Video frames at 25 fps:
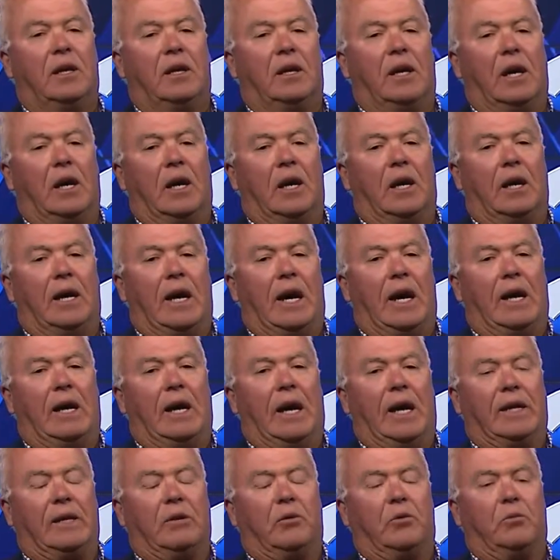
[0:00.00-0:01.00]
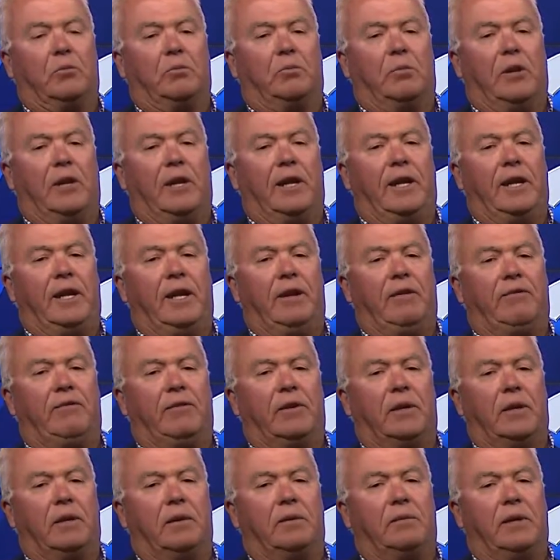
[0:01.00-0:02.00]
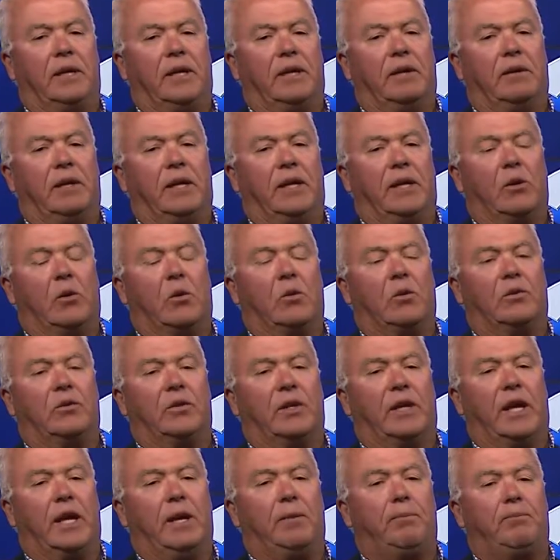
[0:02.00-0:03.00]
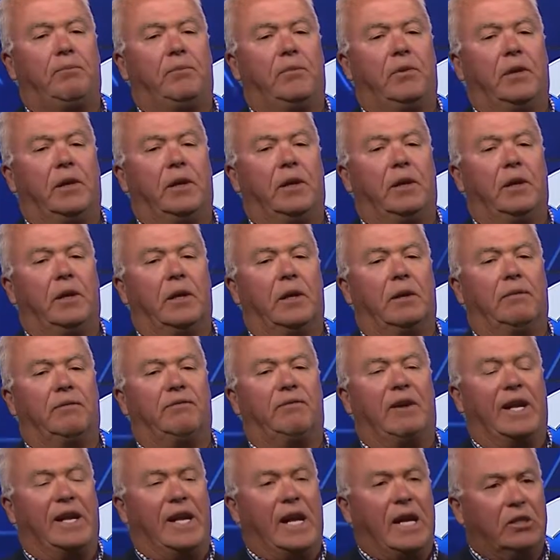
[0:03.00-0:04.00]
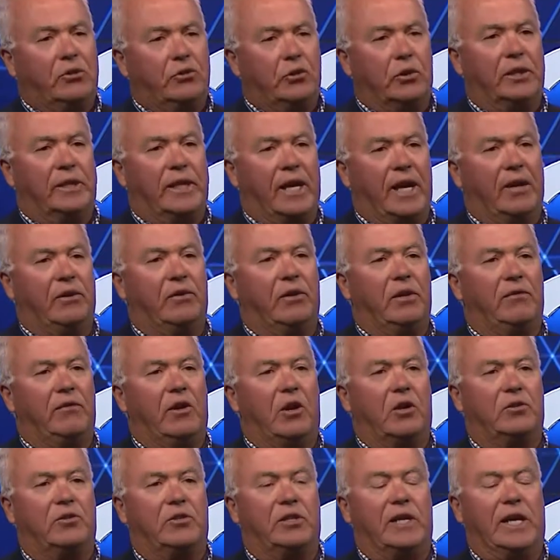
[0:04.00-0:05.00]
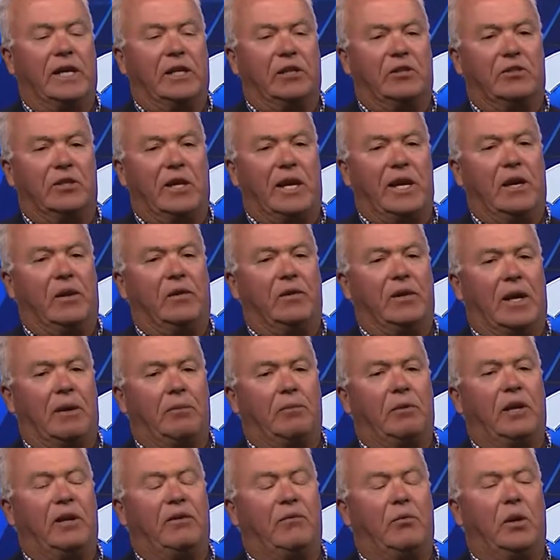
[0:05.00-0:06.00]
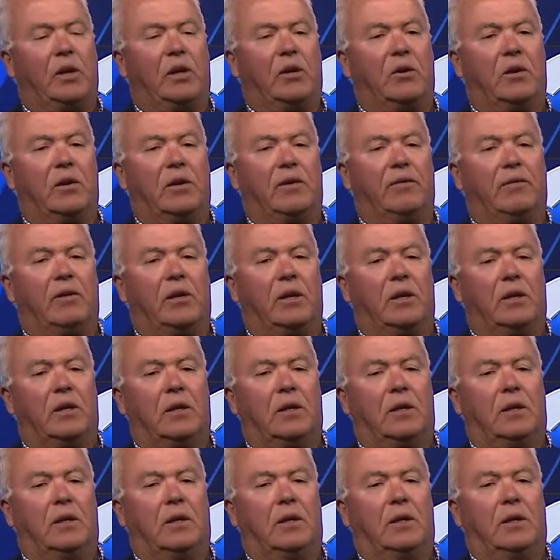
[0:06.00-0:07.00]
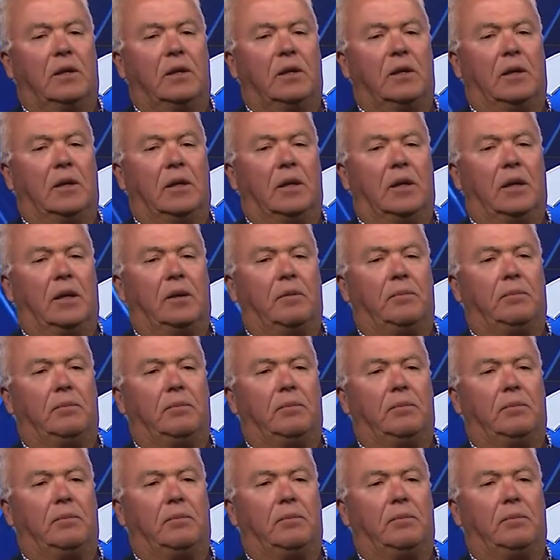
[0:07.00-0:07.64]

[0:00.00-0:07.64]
Uh, I don't believe, uh, in, in order to keep the financial integrity of our state sound, I believe we could have uh,